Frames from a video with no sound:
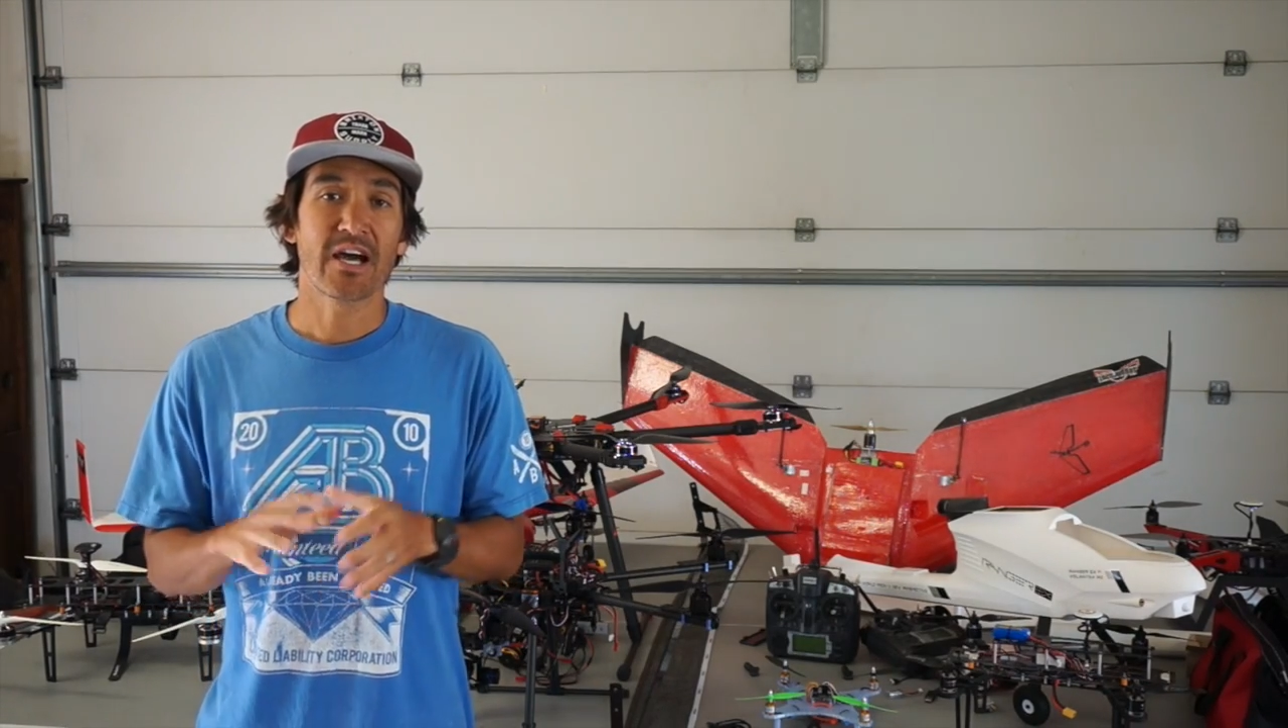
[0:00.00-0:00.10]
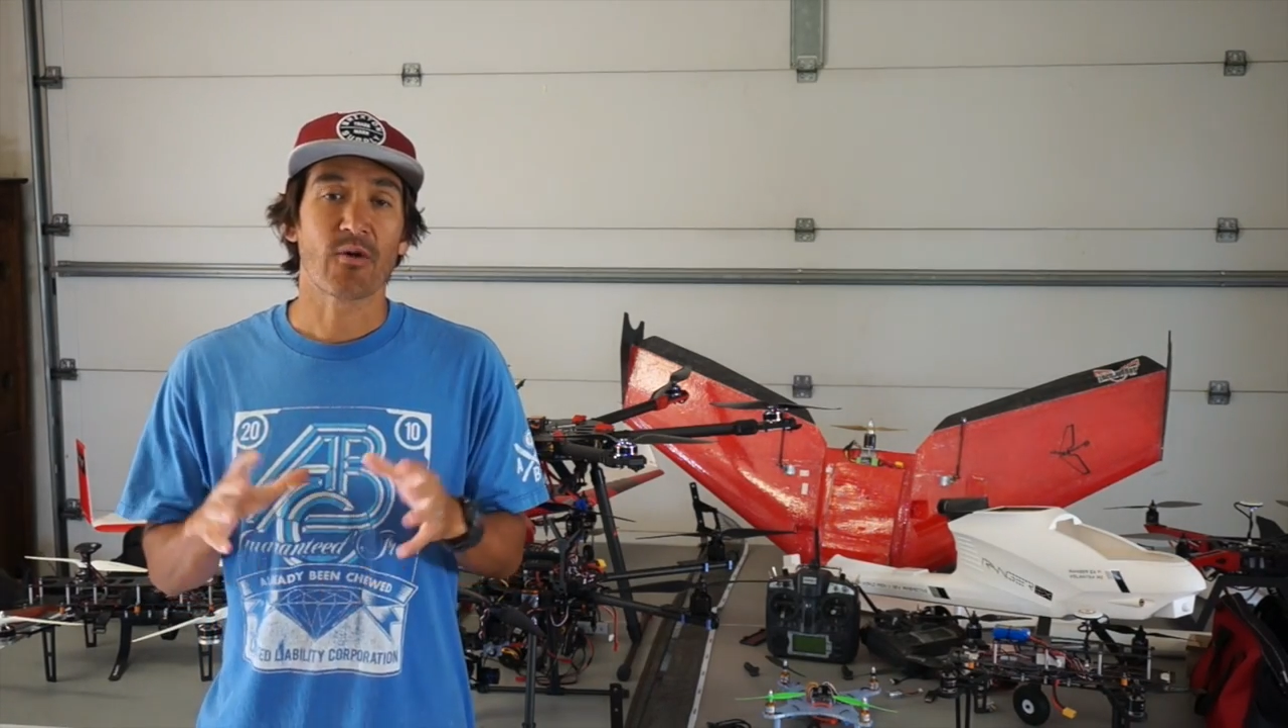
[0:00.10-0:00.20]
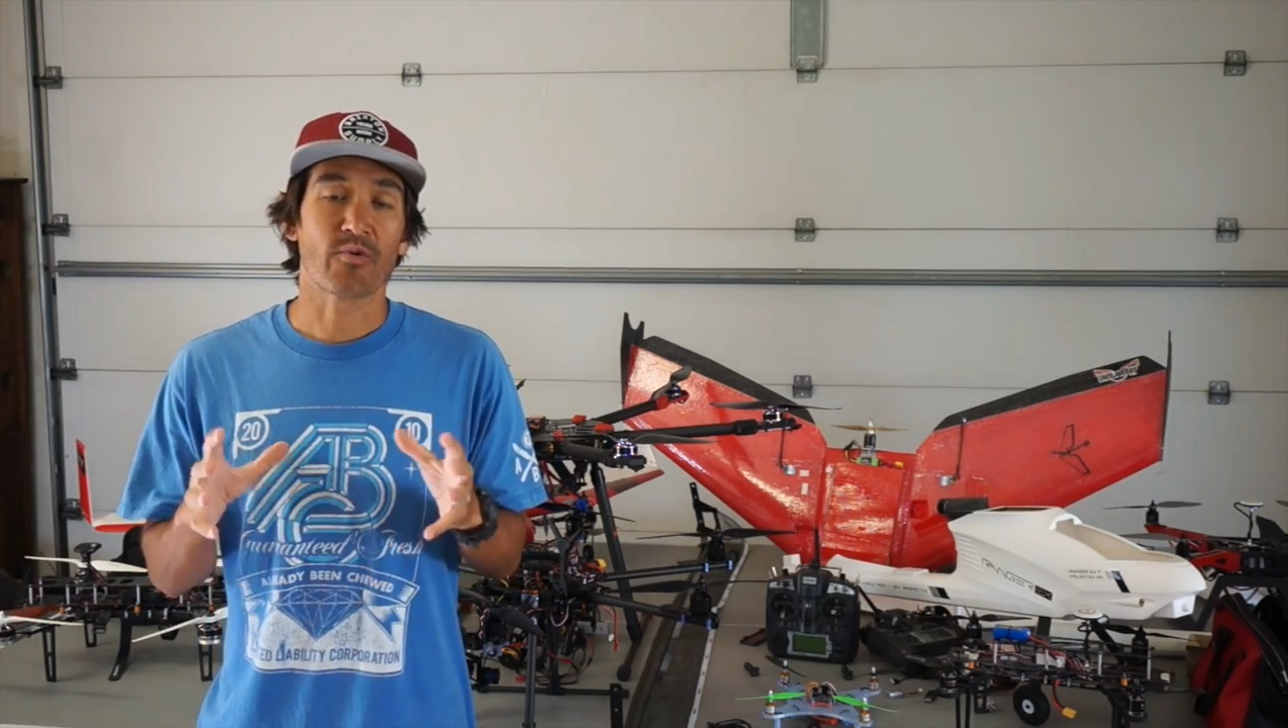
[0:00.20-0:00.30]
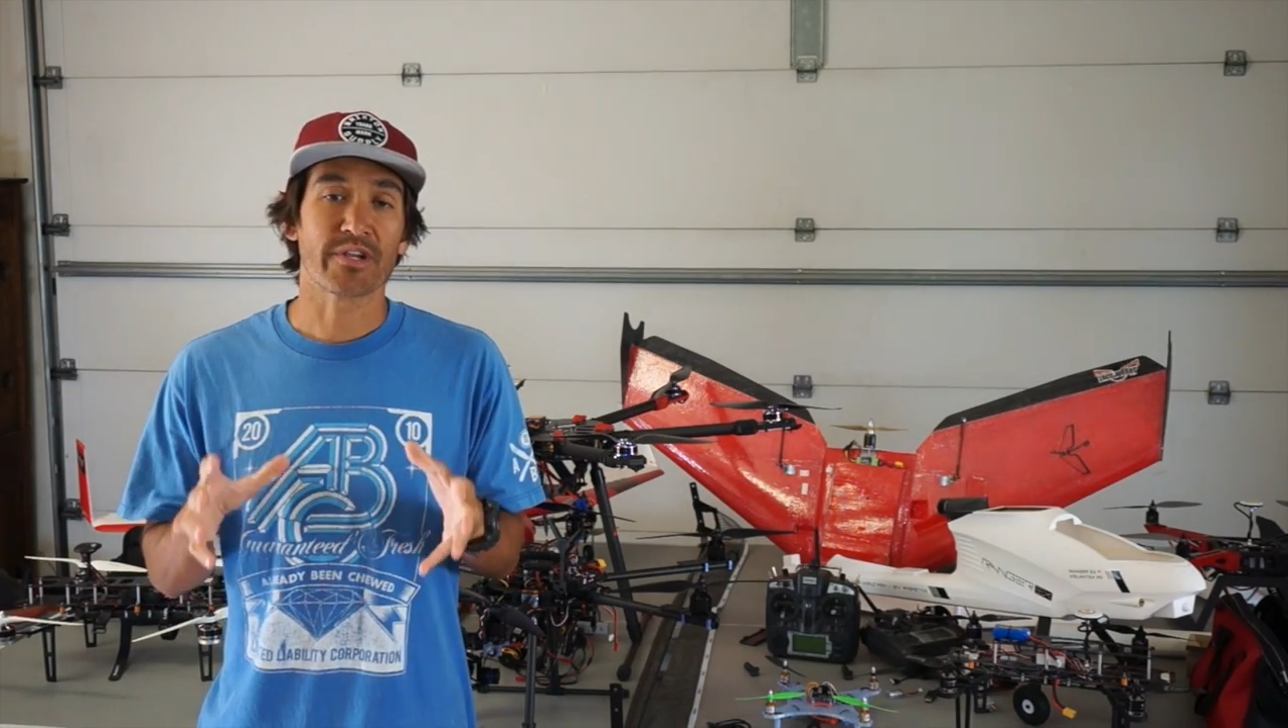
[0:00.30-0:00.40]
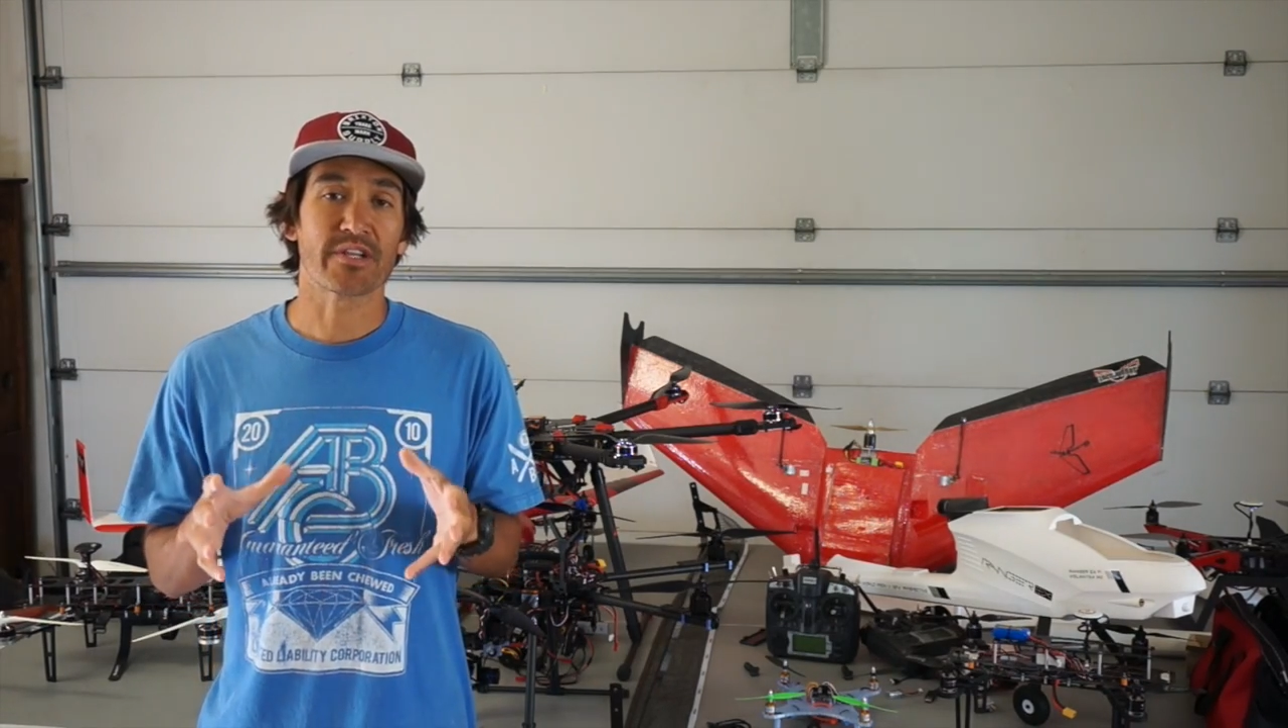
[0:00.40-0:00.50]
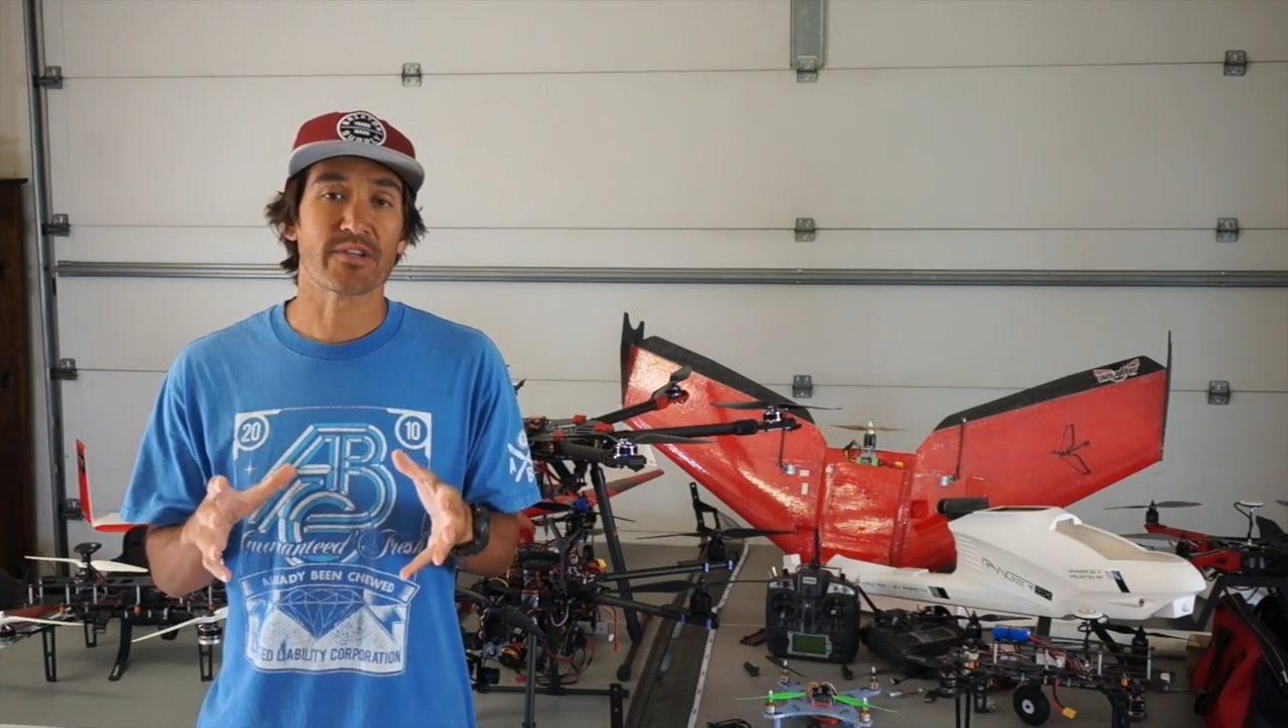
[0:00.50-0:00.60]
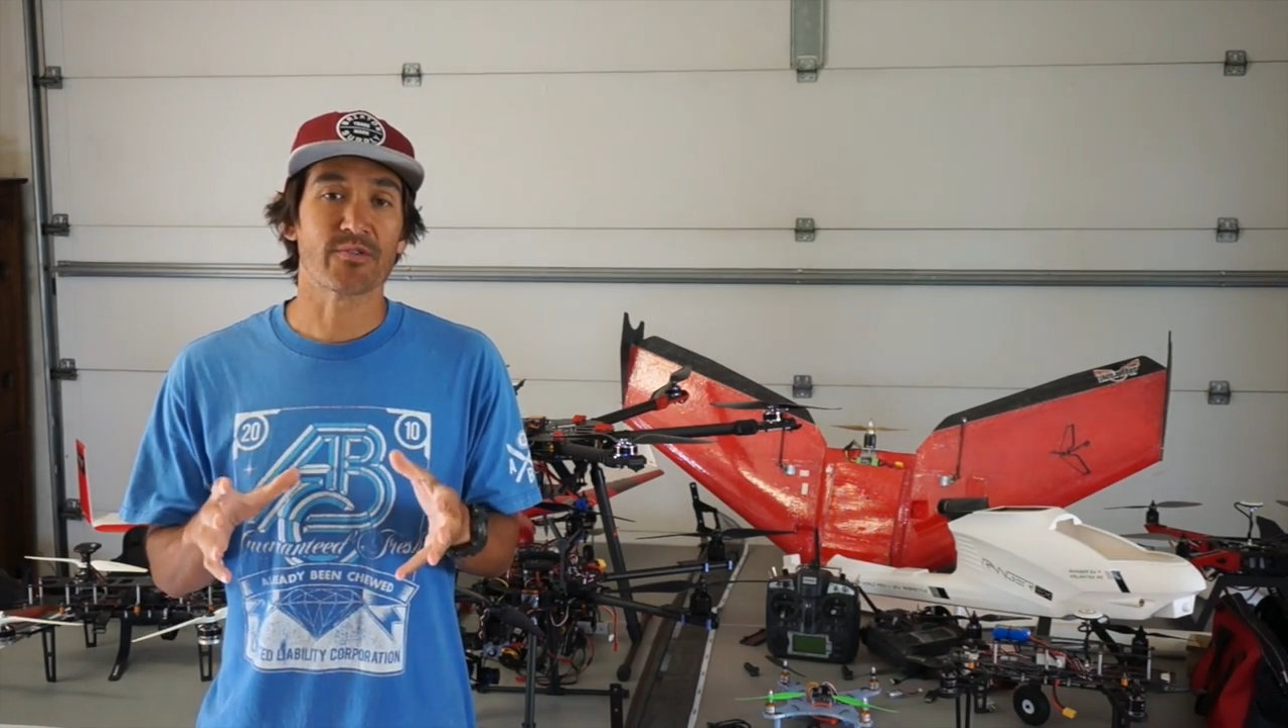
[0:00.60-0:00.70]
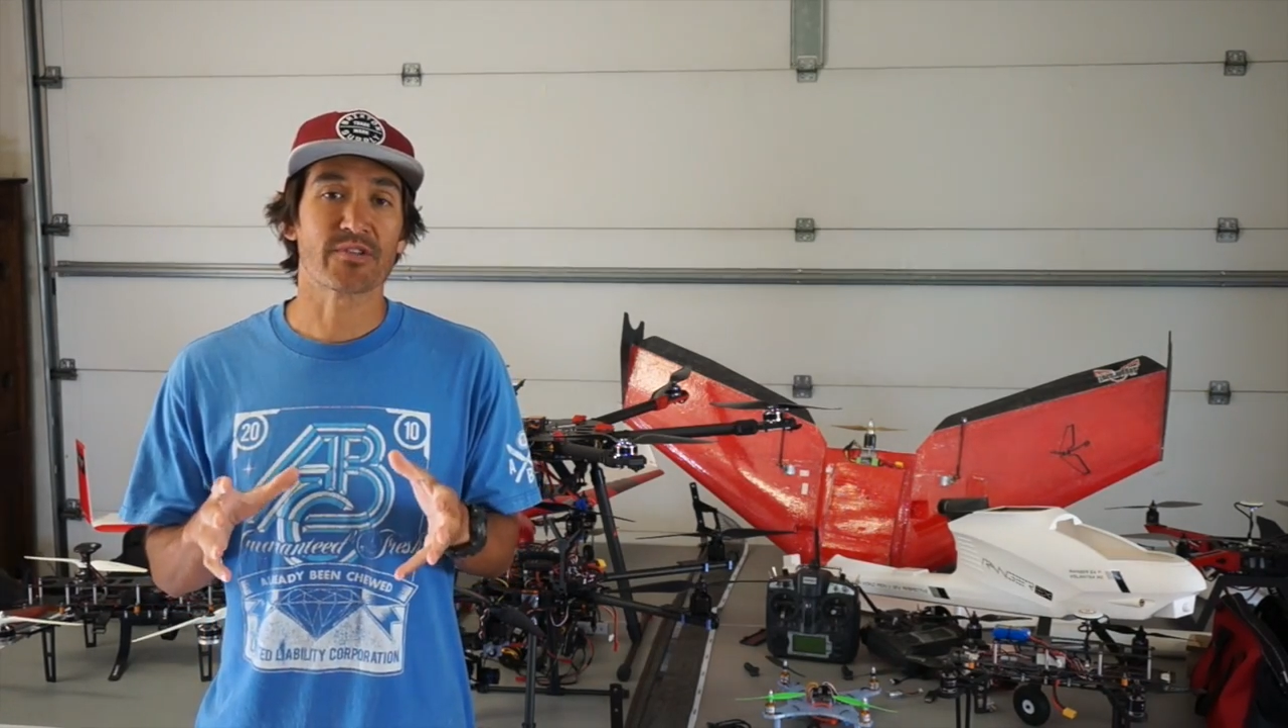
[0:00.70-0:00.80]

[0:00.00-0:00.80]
Wanted to do